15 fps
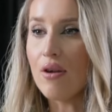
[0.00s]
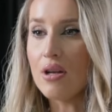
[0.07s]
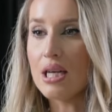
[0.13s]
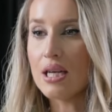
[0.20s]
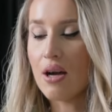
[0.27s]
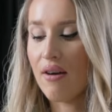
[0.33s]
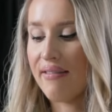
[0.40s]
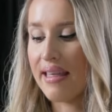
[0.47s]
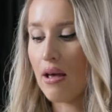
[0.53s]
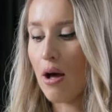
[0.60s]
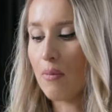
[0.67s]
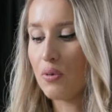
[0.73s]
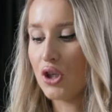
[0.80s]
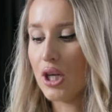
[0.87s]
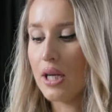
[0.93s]
you did have the
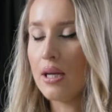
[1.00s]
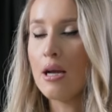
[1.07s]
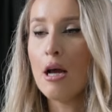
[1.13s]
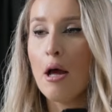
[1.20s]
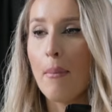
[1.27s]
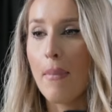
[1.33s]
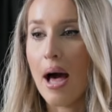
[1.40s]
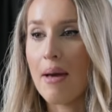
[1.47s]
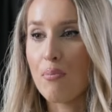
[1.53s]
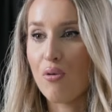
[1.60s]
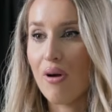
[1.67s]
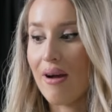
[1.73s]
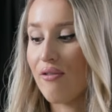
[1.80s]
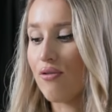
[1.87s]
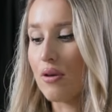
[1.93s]
option, my
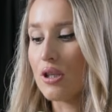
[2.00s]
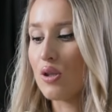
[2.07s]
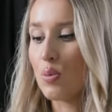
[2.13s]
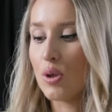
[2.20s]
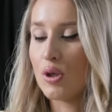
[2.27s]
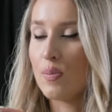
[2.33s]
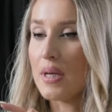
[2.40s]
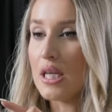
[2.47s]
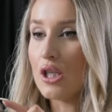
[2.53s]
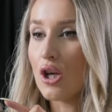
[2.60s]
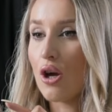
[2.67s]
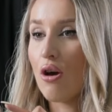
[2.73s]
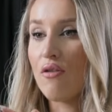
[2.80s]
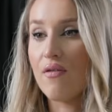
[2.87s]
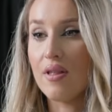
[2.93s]
preference would be to
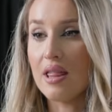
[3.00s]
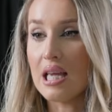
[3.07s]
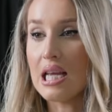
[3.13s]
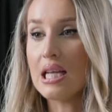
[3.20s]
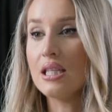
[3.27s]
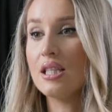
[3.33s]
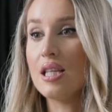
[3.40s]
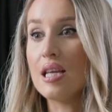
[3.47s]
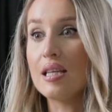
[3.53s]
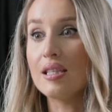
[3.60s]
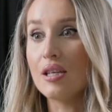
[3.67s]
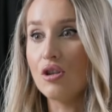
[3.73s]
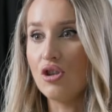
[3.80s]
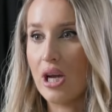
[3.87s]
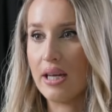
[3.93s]
go for these
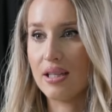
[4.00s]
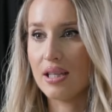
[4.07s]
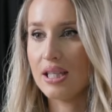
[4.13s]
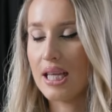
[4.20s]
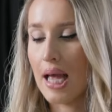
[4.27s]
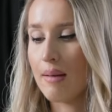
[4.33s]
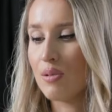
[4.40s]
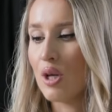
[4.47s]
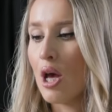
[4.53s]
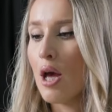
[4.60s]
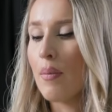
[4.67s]
injected tapes,